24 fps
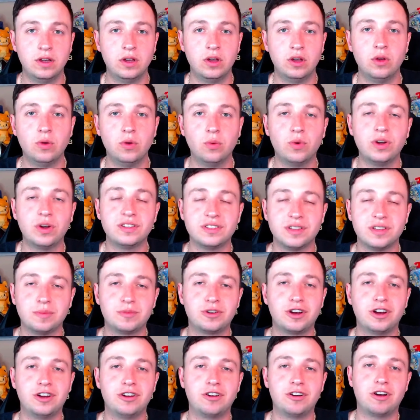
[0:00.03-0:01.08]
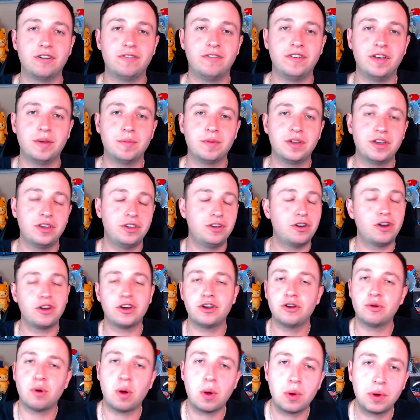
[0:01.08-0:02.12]
What is up, Trading Card family? You already know
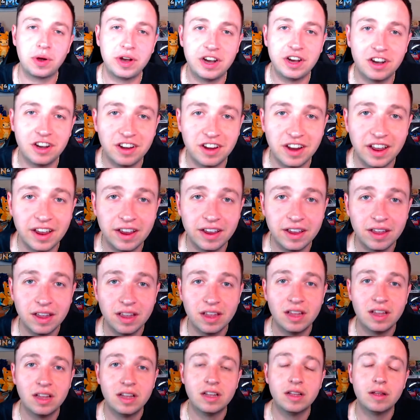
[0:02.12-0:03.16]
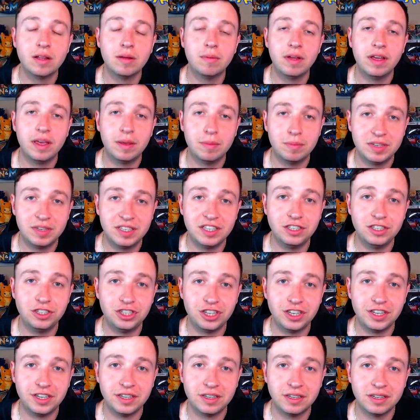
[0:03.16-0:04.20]
why we're here today.
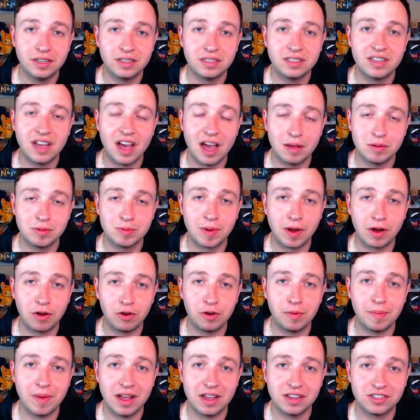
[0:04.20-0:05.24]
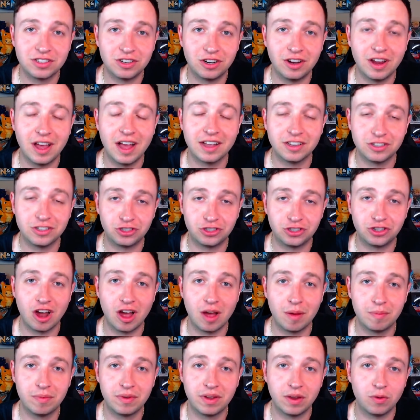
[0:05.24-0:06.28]
MTG Time Spell Remastered has
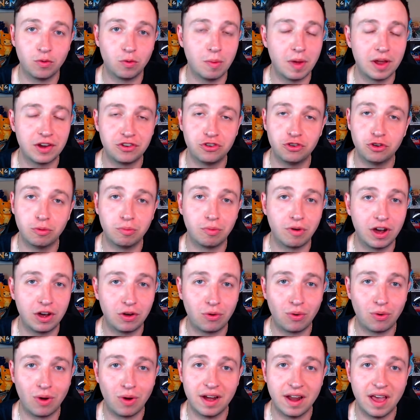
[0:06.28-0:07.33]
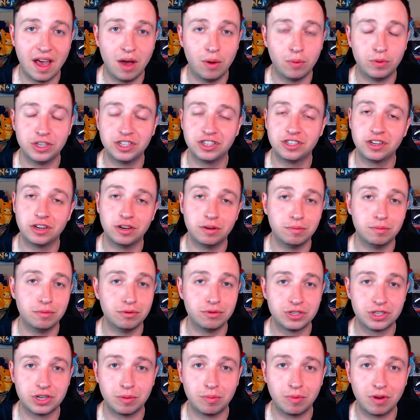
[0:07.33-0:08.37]
dropped, and we're about to do a break right now. We just did a
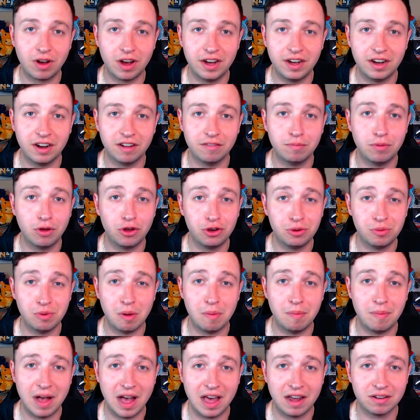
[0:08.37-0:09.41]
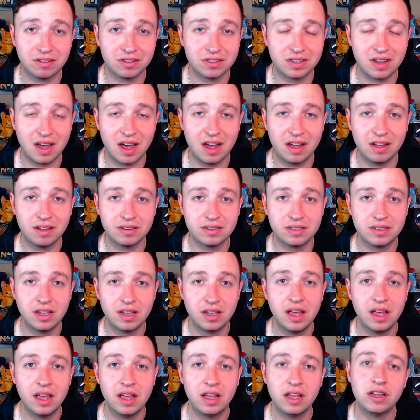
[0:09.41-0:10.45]
booster break of Pokemon Battle Styles.
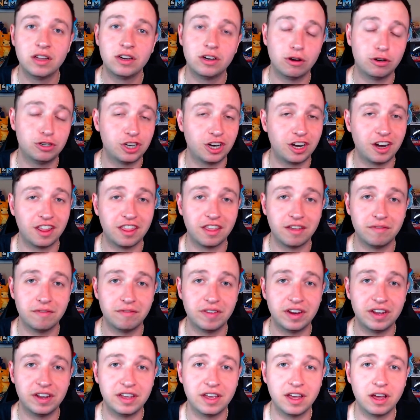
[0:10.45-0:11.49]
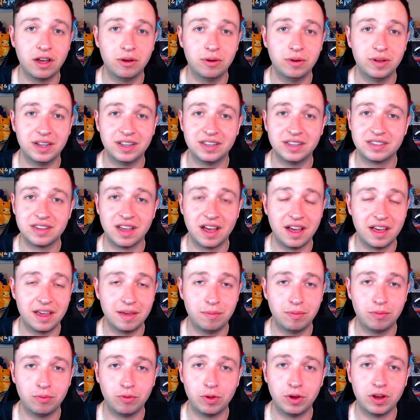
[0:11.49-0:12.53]
Go check out that video. It's hype.
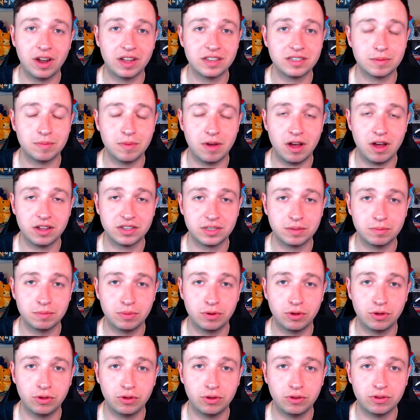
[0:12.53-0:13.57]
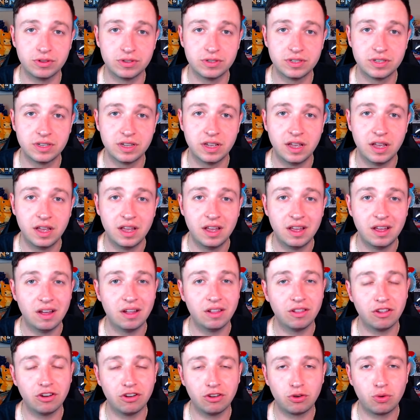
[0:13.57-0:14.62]
We got some awesome pulls. A
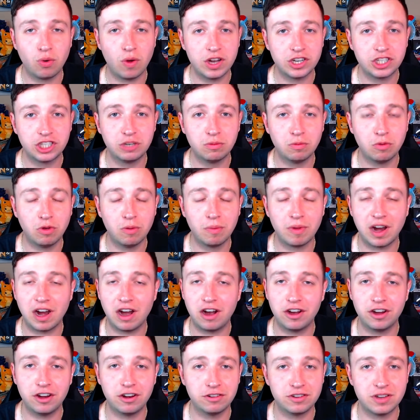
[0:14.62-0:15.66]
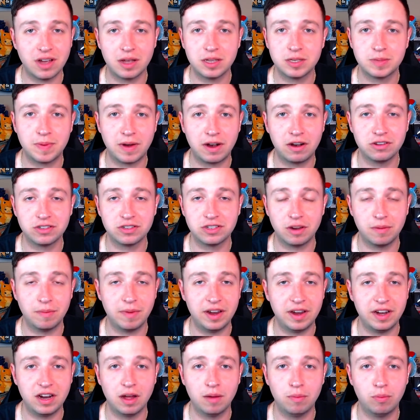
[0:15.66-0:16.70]
little questionable, but I already know Time Spiral's going to make
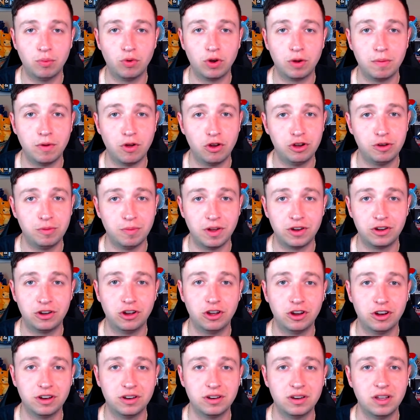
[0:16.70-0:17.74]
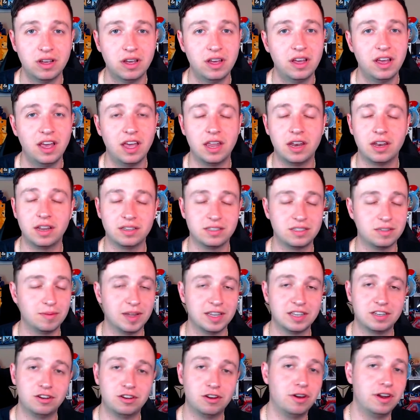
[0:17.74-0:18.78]
up where Pokemon couldn't, and it's about
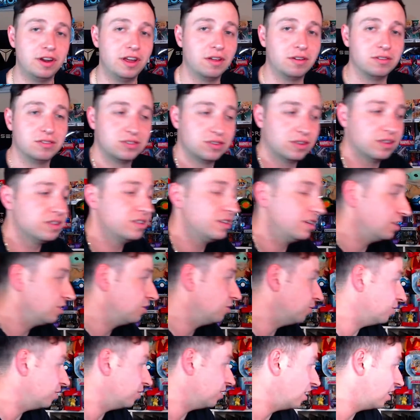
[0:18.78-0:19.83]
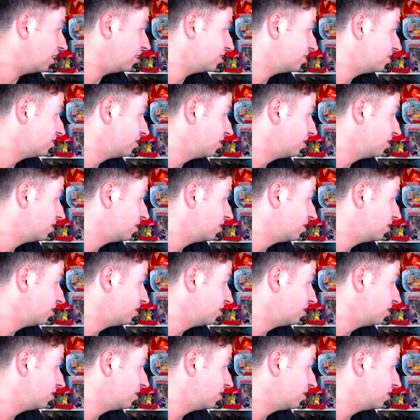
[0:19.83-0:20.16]
to go down. So let's get to it, guys.